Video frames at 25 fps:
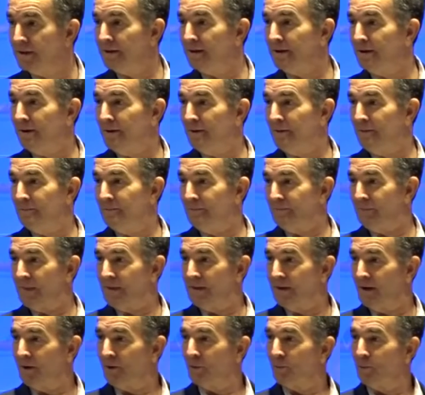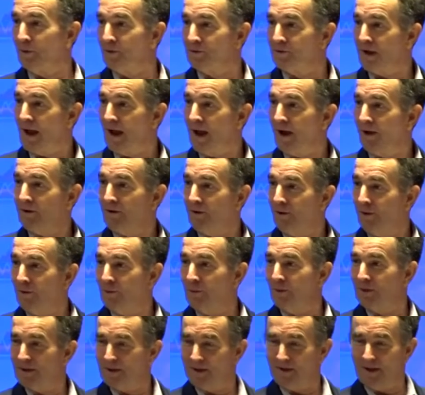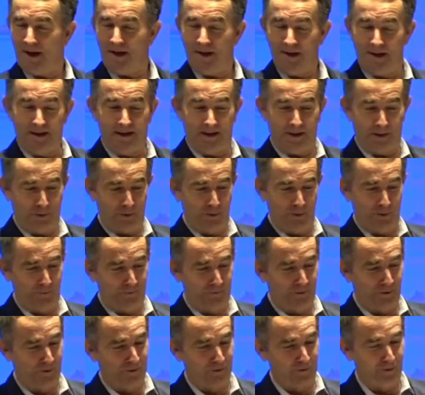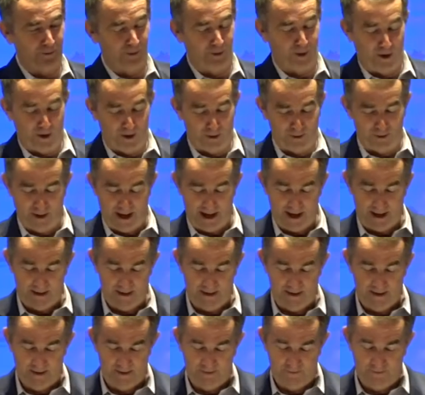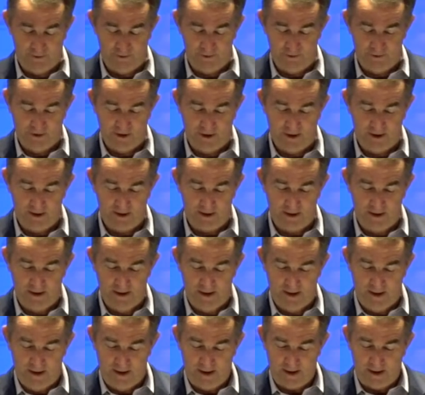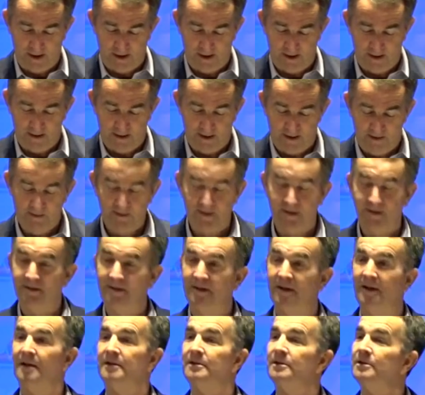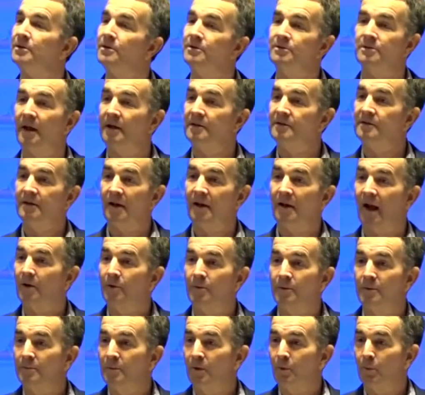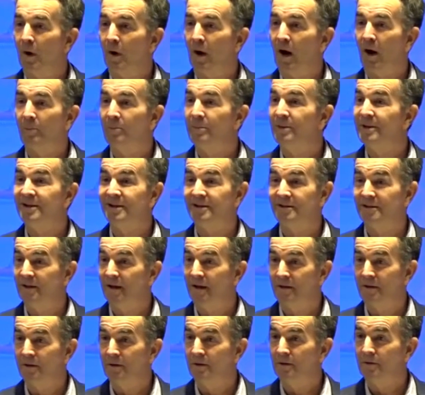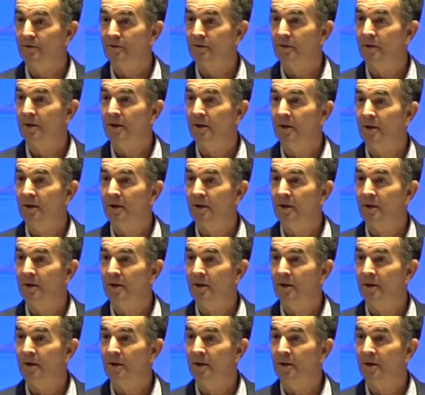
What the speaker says: In other words, how long will it take to get universal broadband in Virginia? And they said 10 years. And I said, I don't even know where I'll be in 10 years.